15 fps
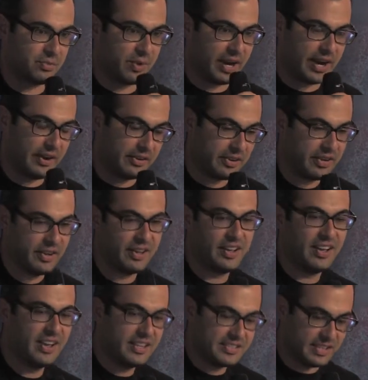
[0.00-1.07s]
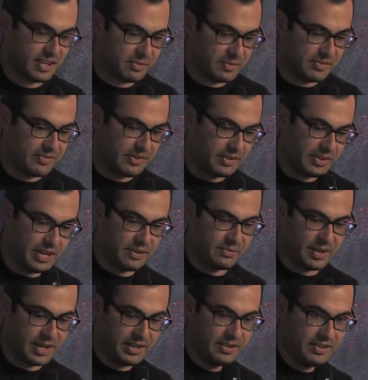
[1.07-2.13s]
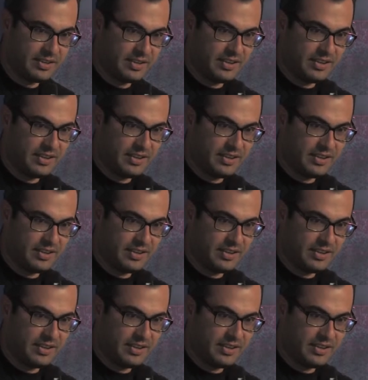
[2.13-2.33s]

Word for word: wired to help you feel that way.